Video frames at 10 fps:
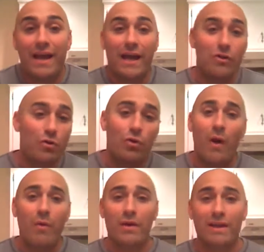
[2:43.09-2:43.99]
And who do
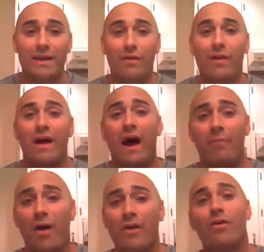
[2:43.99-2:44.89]
I want to kill?
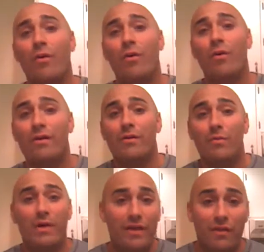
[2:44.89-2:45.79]
I'm not going
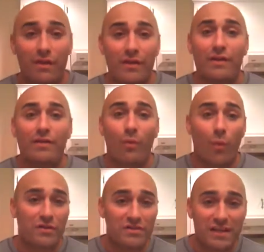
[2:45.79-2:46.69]
with the
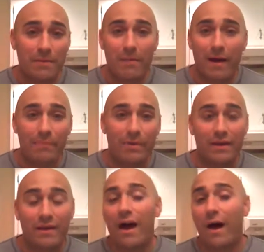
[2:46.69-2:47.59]
worst team in my opinion.